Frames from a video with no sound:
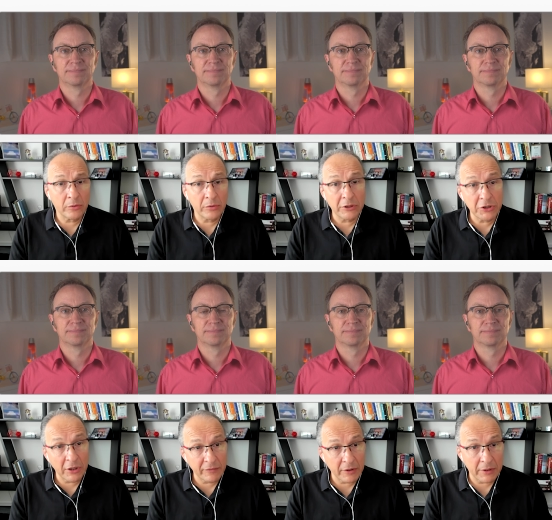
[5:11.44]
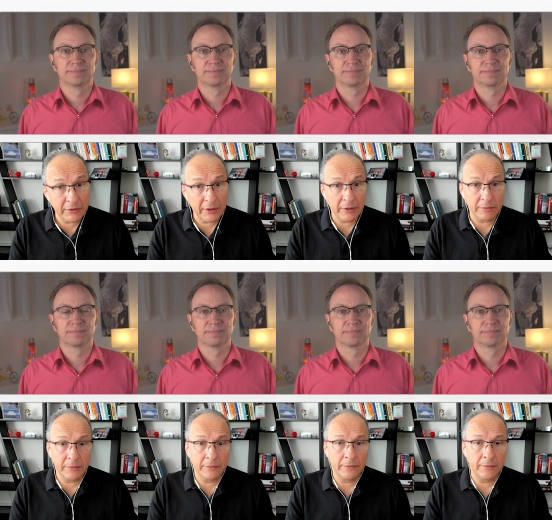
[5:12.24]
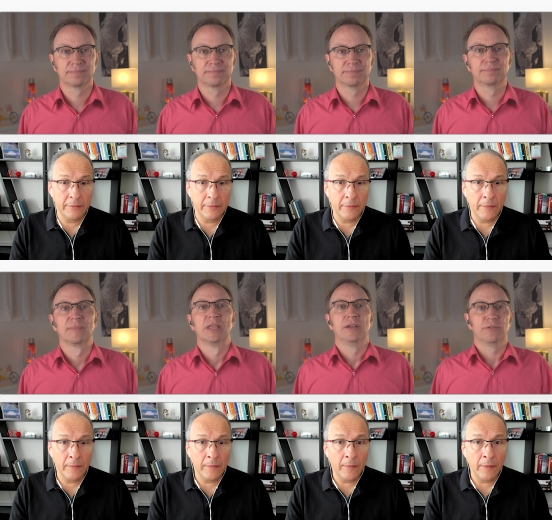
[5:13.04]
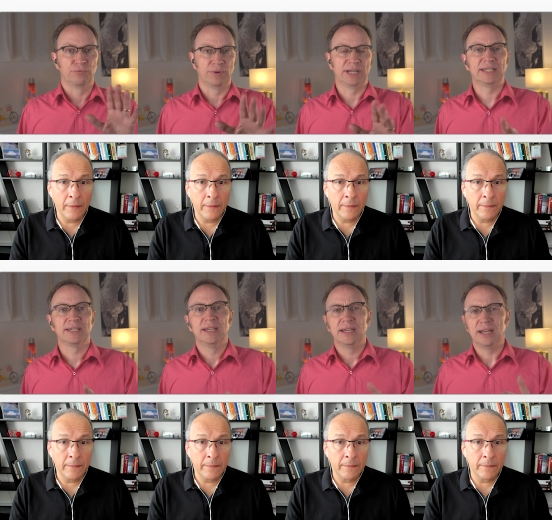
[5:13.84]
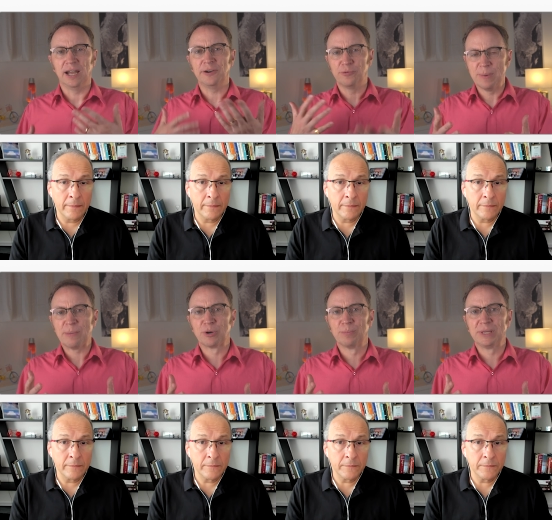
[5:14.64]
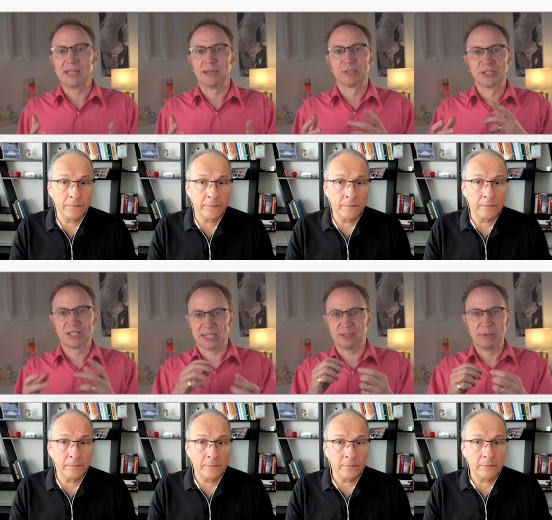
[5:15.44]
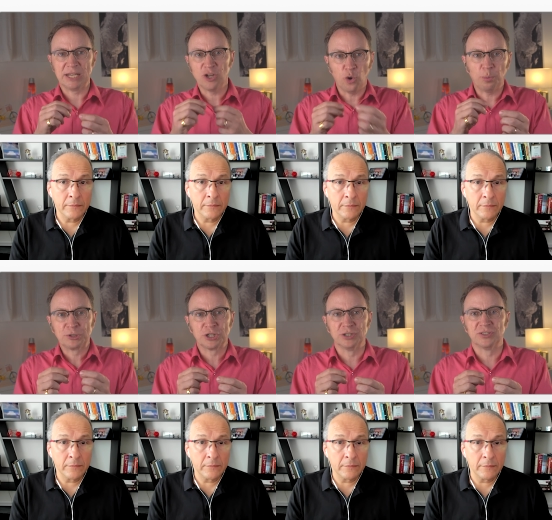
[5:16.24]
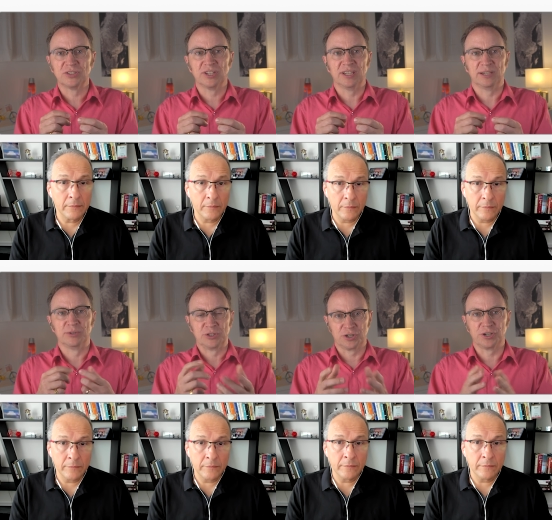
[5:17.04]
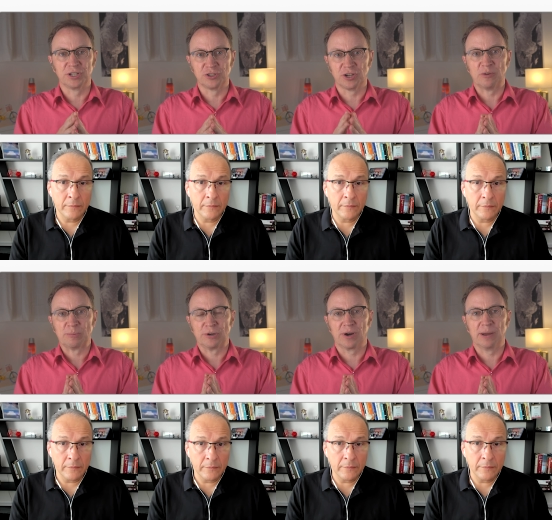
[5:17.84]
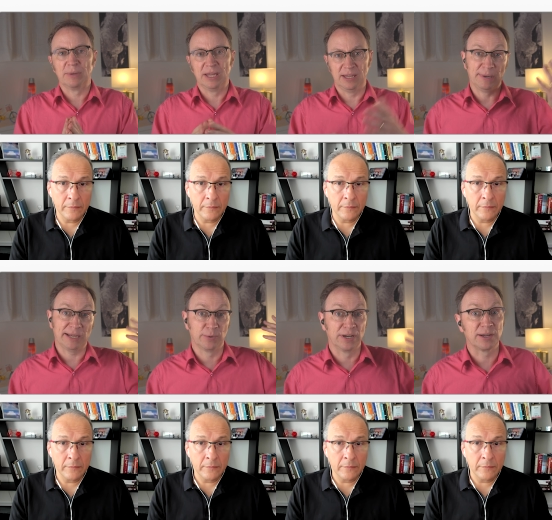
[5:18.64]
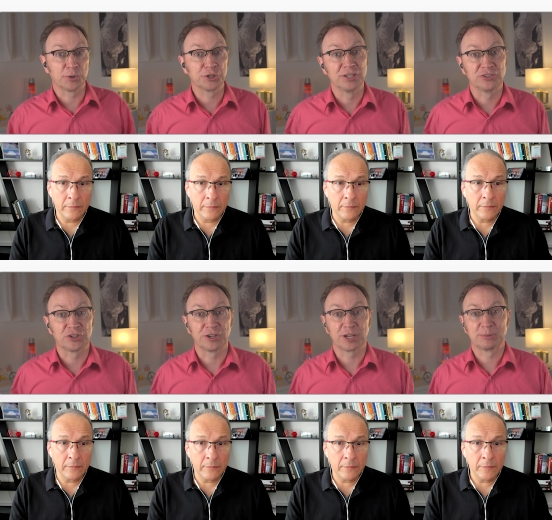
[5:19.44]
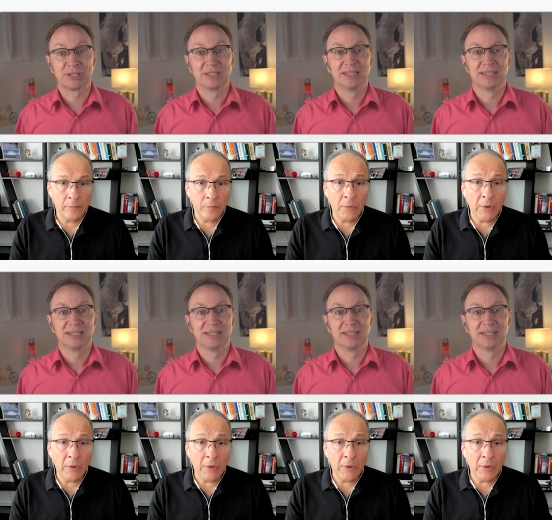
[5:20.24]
Speaker 1: to the Java runtime. Right. Uh, I remember being able to set many options uh, when starting a Java program uh, back when I worked in startups.